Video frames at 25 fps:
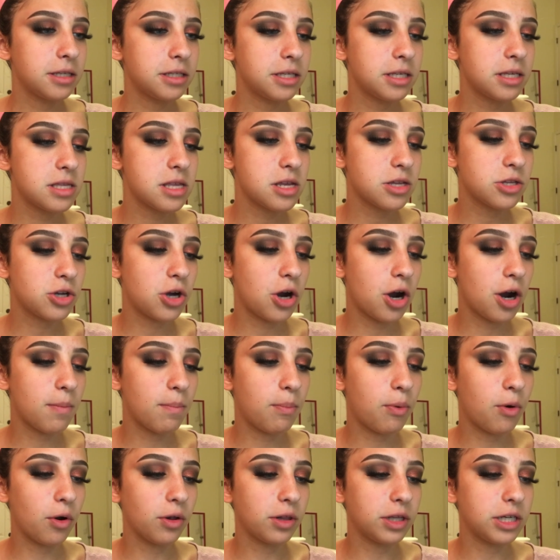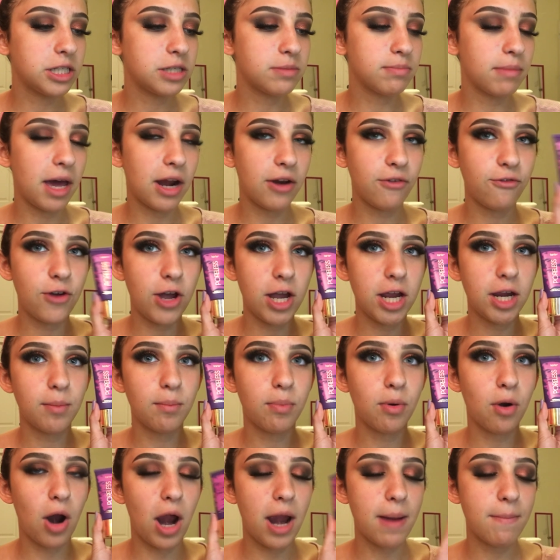is the Tarte Poreless Mattifying
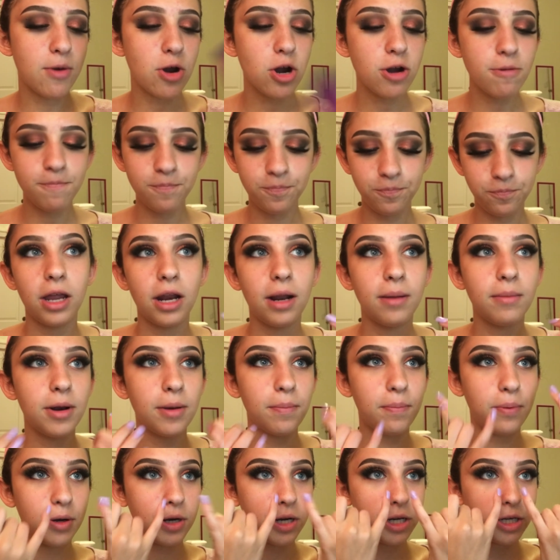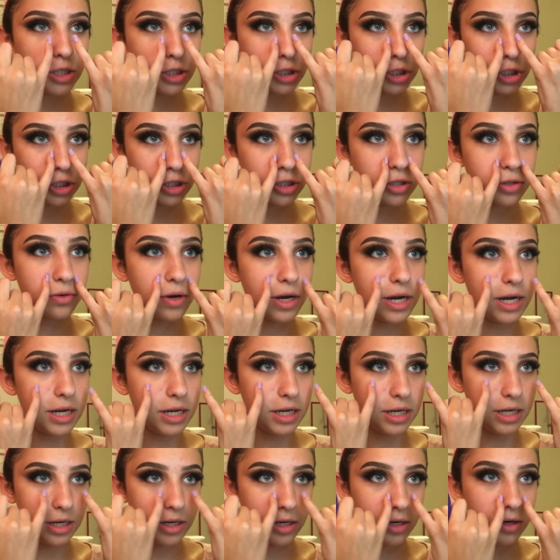Primer. And I'm gonna put it just right
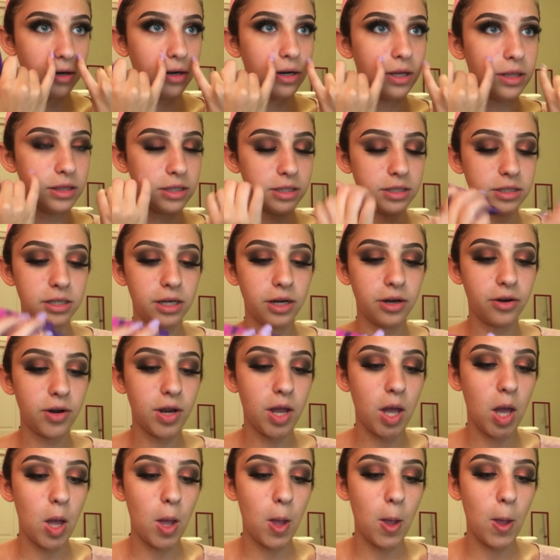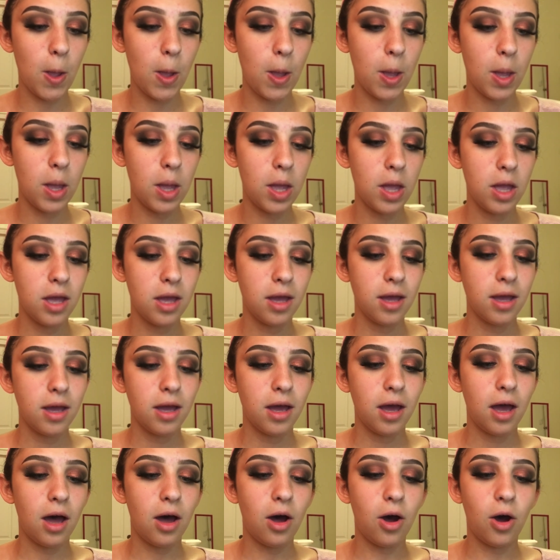here in this area.
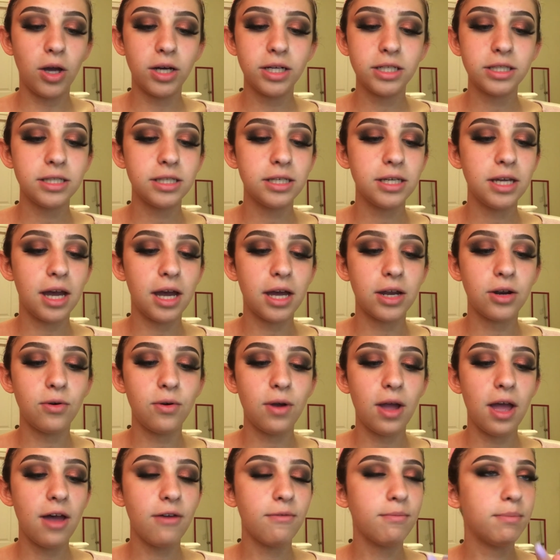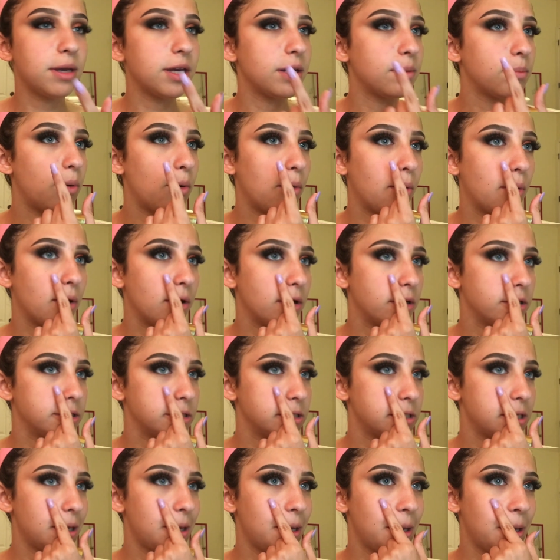Honestly, I don't have big
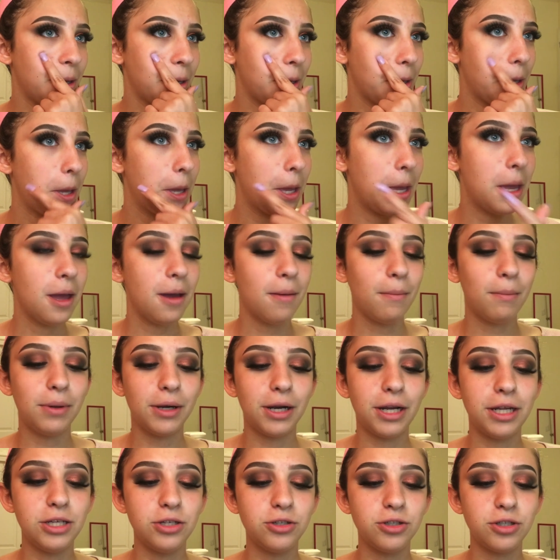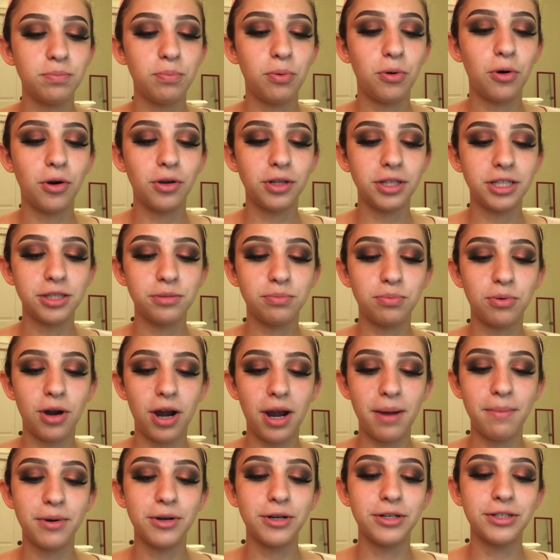pores, but I use poreless
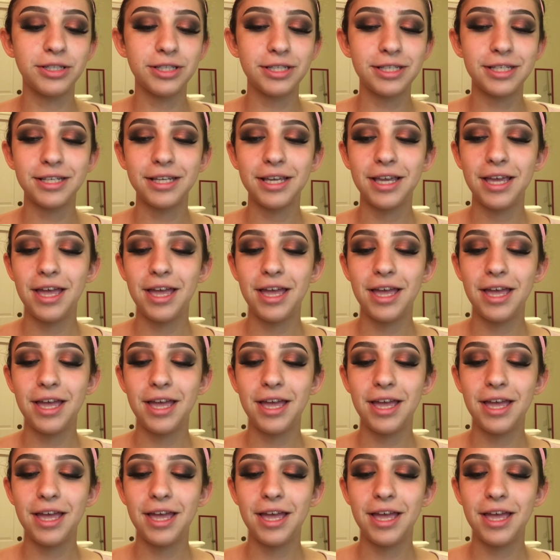primers